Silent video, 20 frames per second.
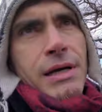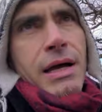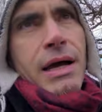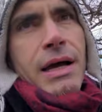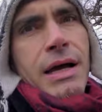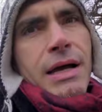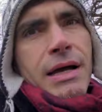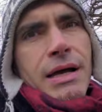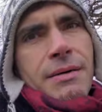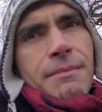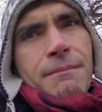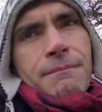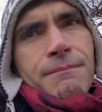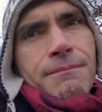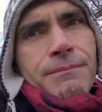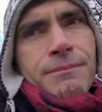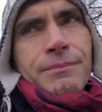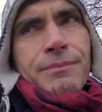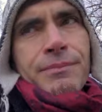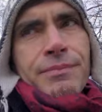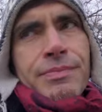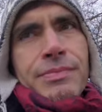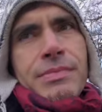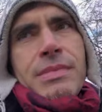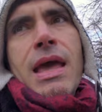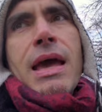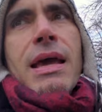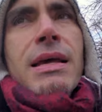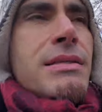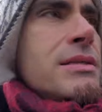Uh,
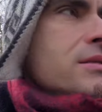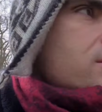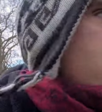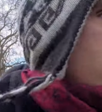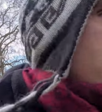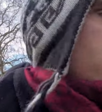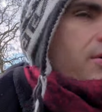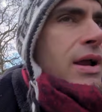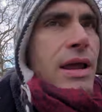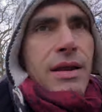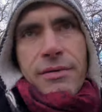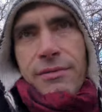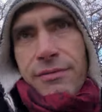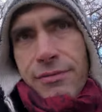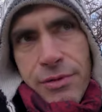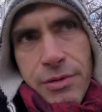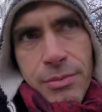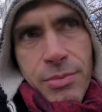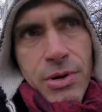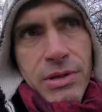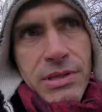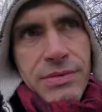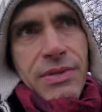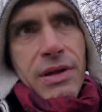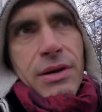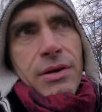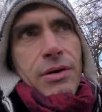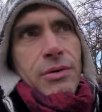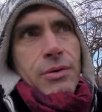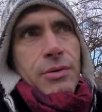yeah, it isn't so great for the birds if
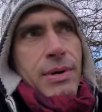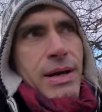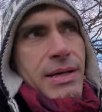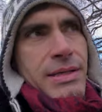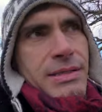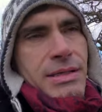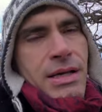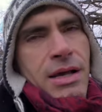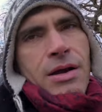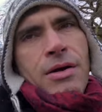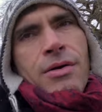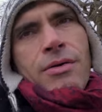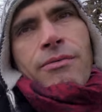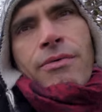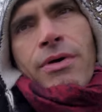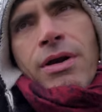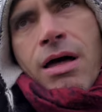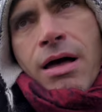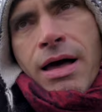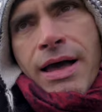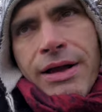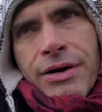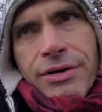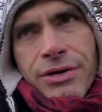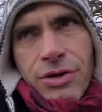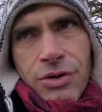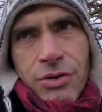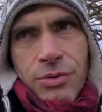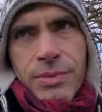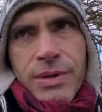they're always relying on
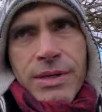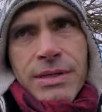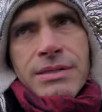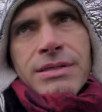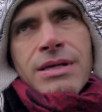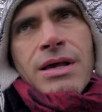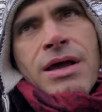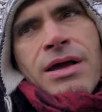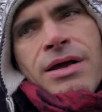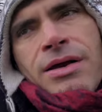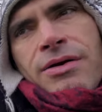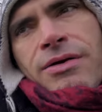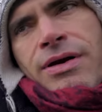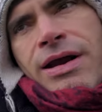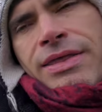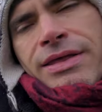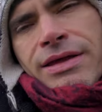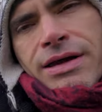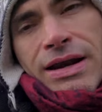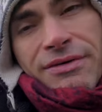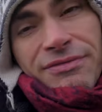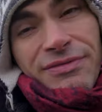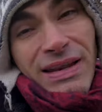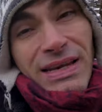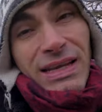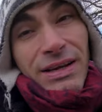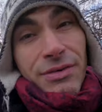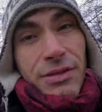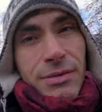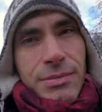humans rather than kind of
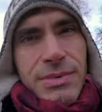fending for